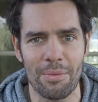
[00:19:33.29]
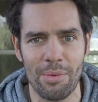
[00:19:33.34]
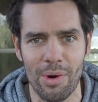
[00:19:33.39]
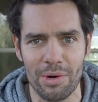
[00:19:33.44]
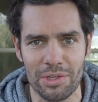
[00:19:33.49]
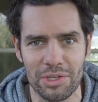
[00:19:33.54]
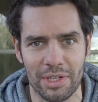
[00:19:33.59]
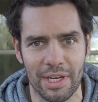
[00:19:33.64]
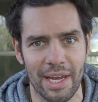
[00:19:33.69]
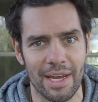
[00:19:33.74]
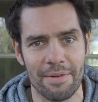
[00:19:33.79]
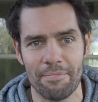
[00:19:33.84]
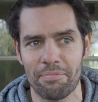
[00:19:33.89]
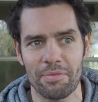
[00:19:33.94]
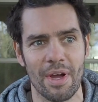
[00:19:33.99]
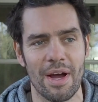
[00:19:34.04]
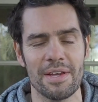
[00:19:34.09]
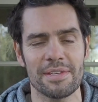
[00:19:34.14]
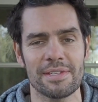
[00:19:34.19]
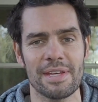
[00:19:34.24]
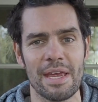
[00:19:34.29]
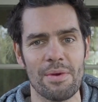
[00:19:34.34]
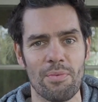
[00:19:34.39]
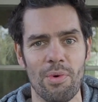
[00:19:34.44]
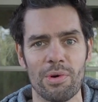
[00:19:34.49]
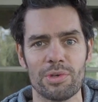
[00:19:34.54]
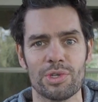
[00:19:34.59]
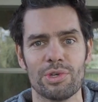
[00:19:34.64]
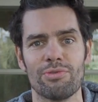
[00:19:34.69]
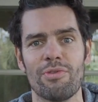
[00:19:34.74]
watching it, I say
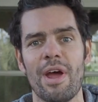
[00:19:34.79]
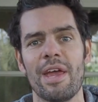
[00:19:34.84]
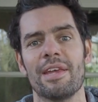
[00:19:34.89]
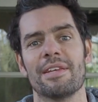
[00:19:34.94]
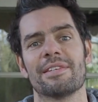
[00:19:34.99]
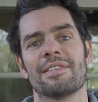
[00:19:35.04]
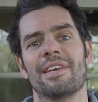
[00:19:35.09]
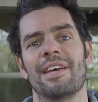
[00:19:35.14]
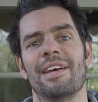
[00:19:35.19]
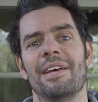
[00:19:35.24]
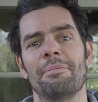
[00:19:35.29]
watch a race,